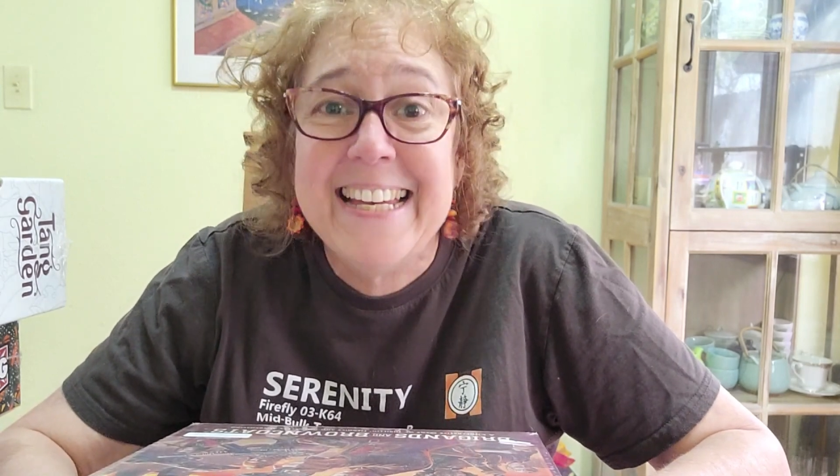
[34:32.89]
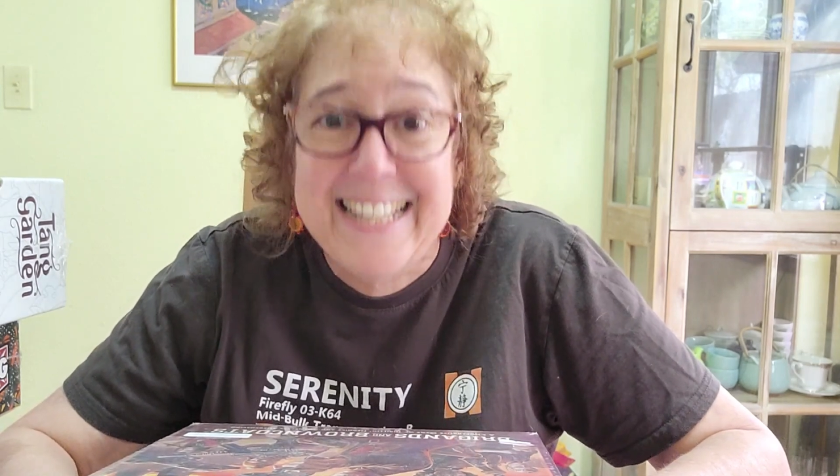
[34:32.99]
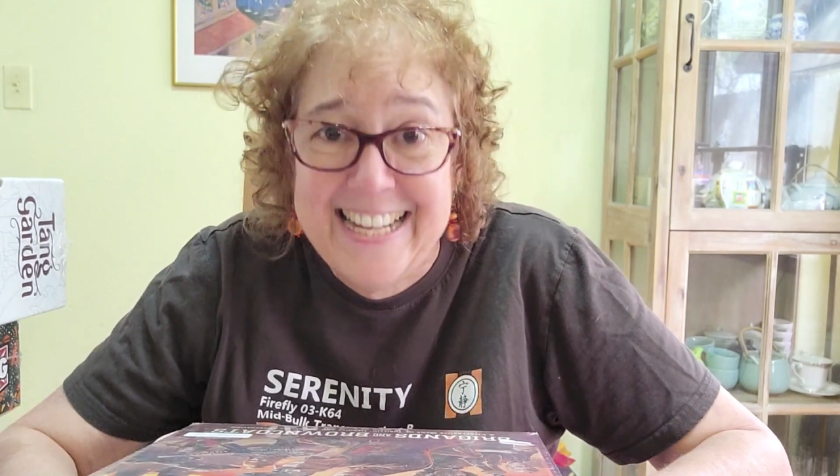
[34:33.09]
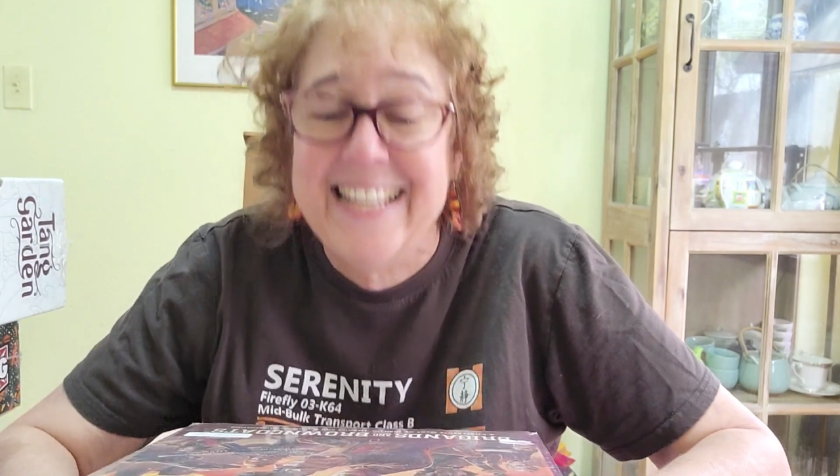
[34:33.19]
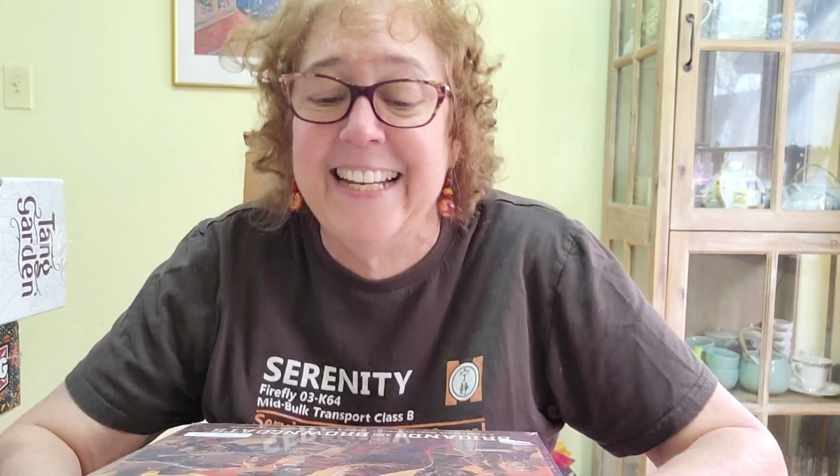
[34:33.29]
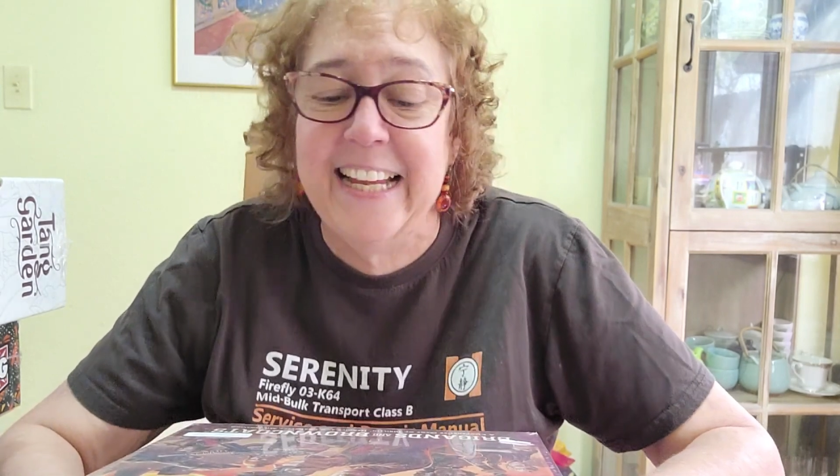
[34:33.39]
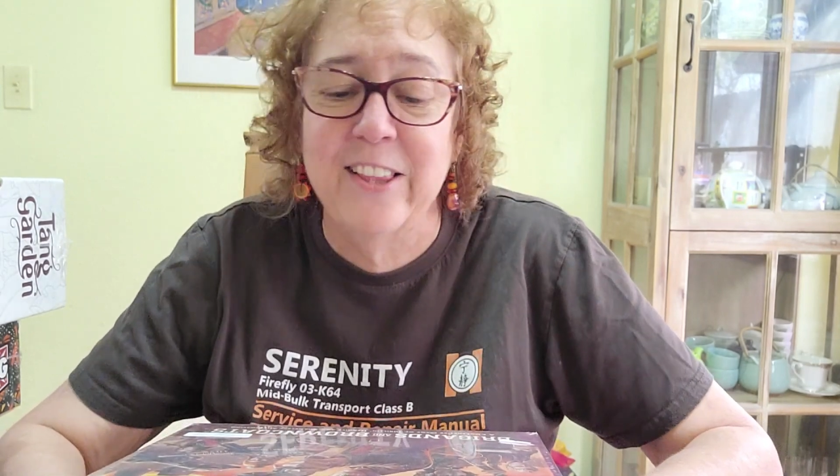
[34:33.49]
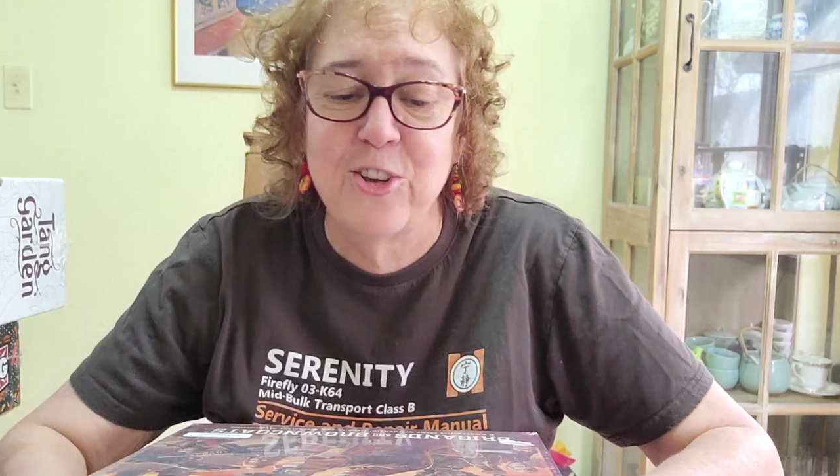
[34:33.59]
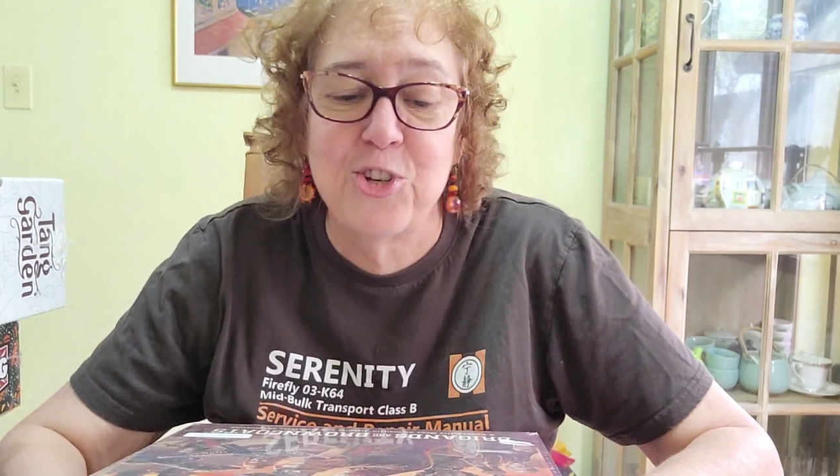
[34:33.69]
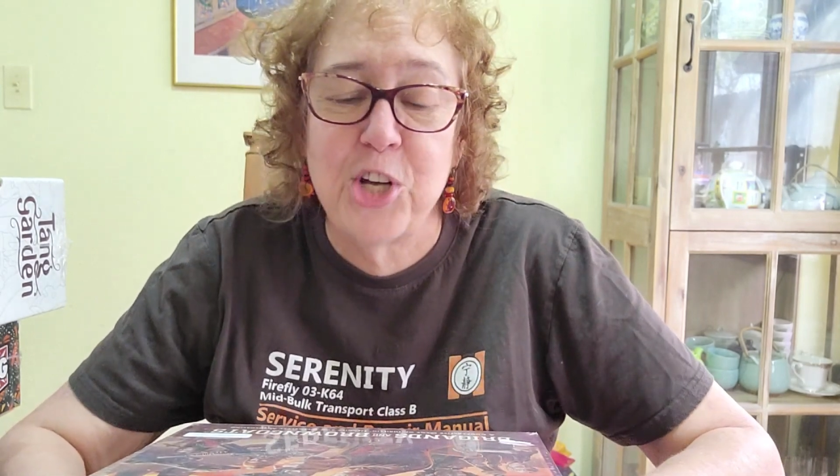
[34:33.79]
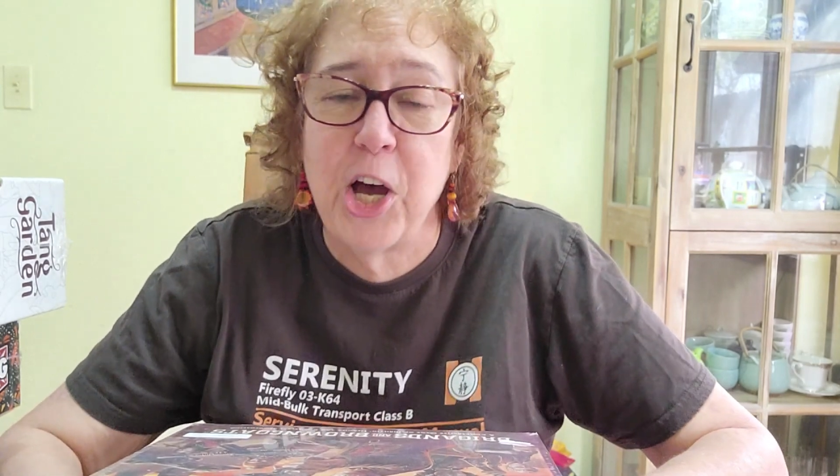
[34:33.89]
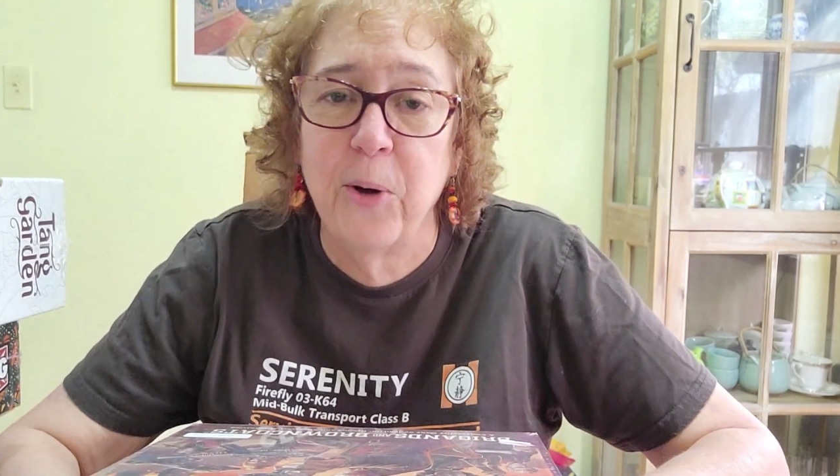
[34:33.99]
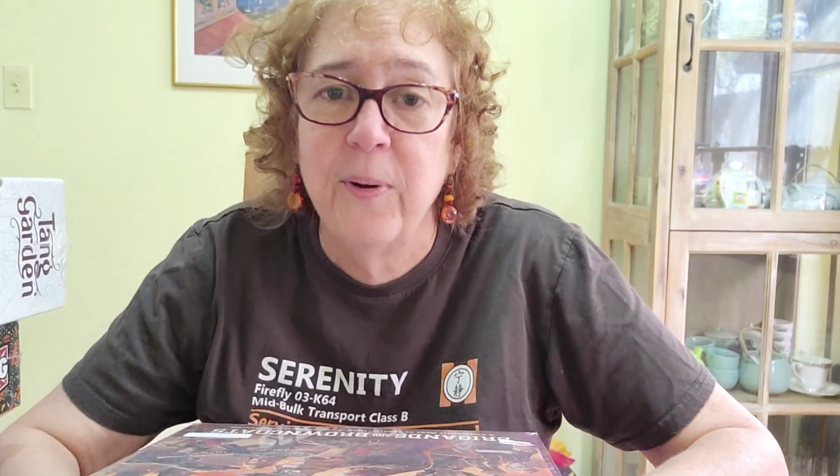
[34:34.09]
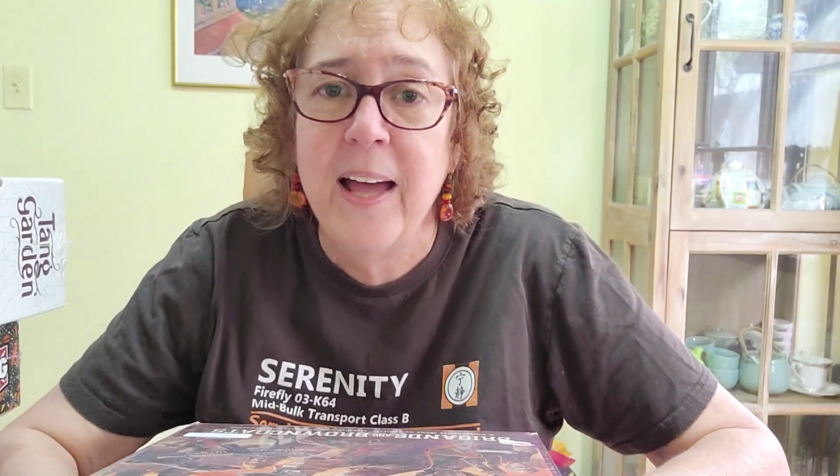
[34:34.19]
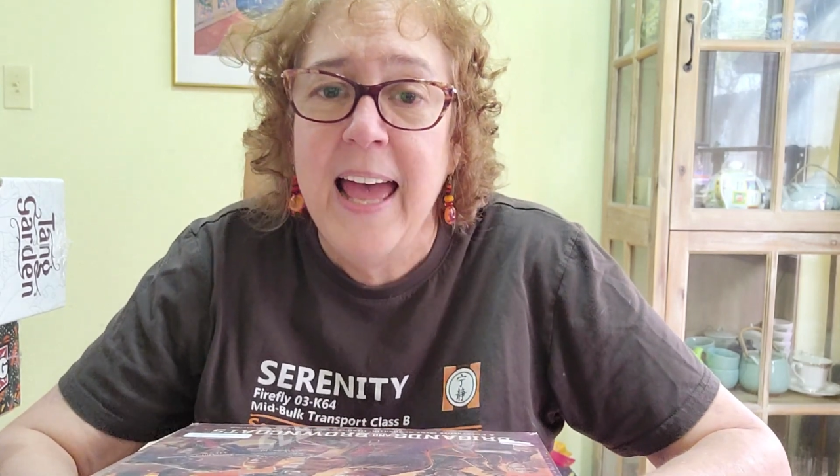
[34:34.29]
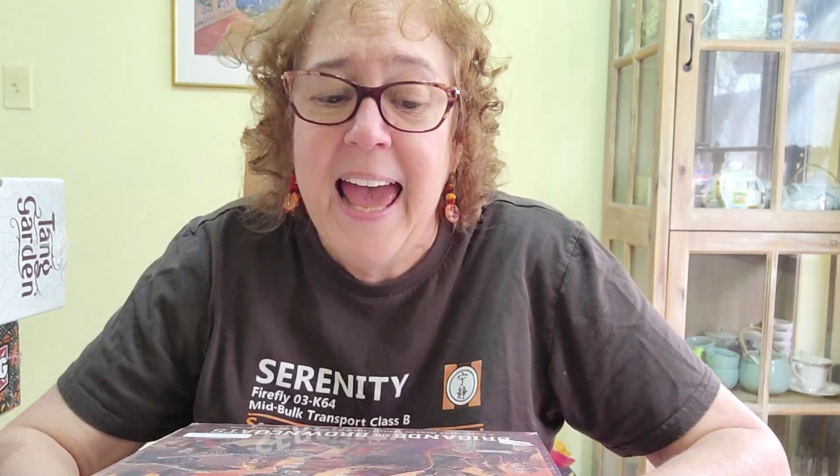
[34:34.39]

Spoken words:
did in the show.